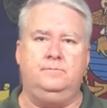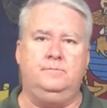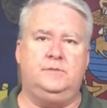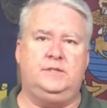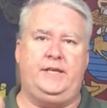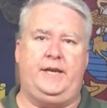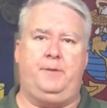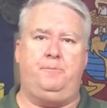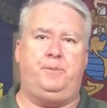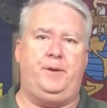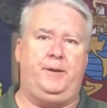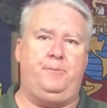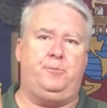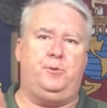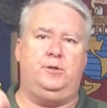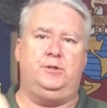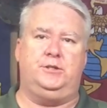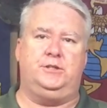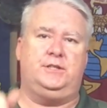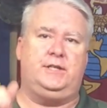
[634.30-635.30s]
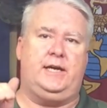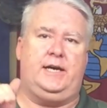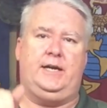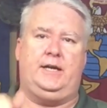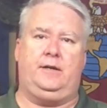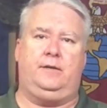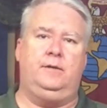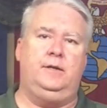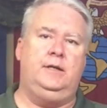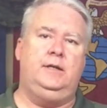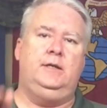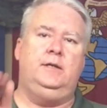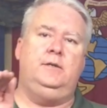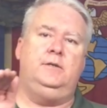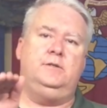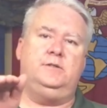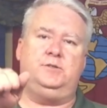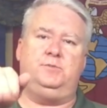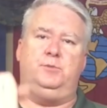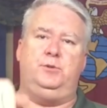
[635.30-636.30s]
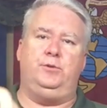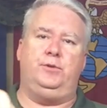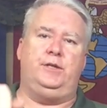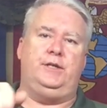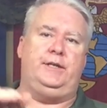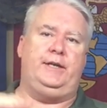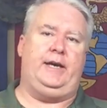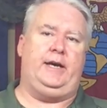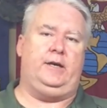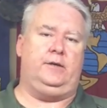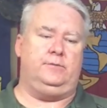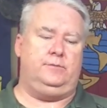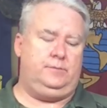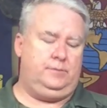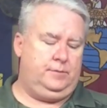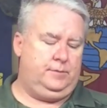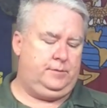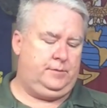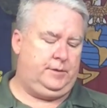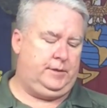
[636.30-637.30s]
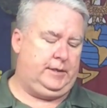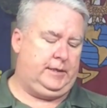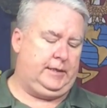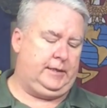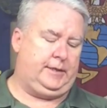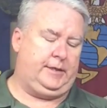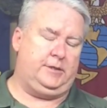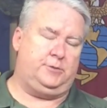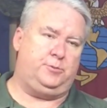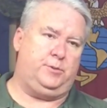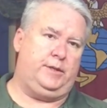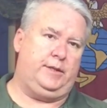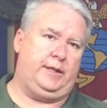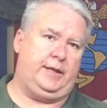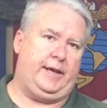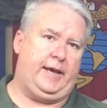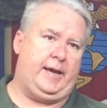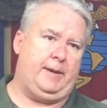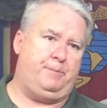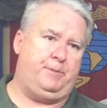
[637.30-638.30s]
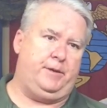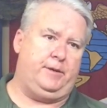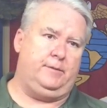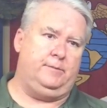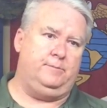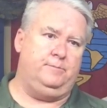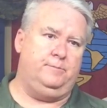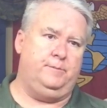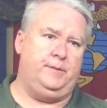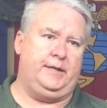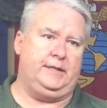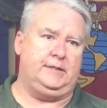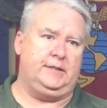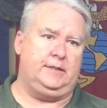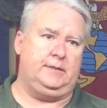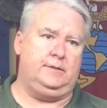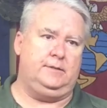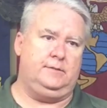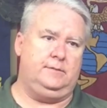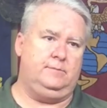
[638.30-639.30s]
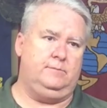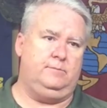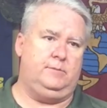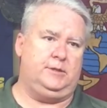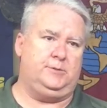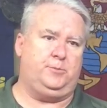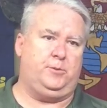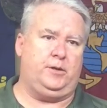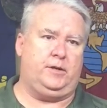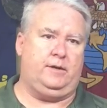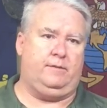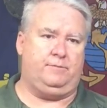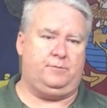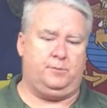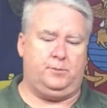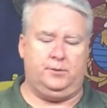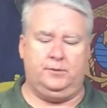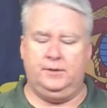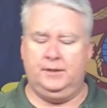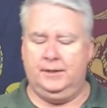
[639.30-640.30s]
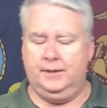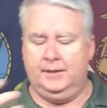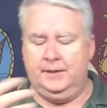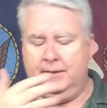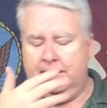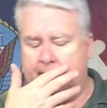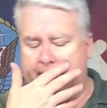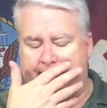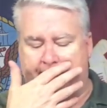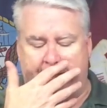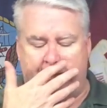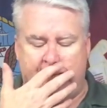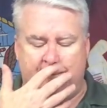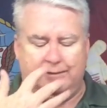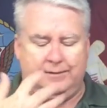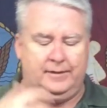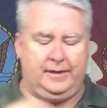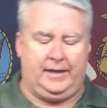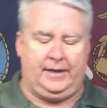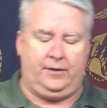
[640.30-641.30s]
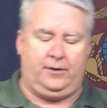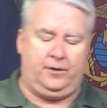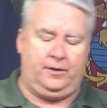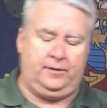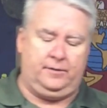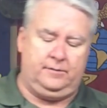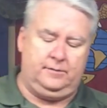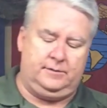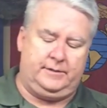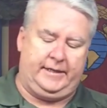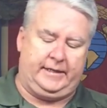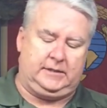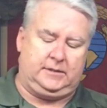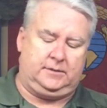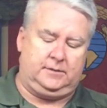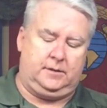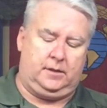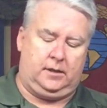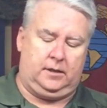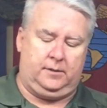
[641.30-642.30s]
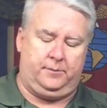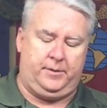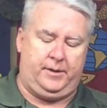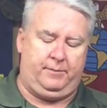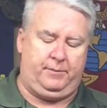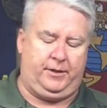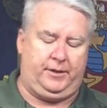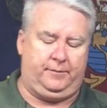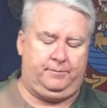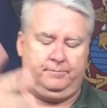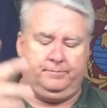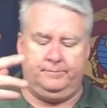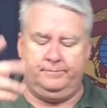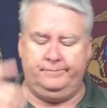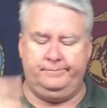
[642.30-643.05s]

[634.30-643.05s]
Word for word: sandpaper, and just kind of smooth it down. Gets rid of the gap here, makes it much more comfortable. Again, not hard. Takes all of maybe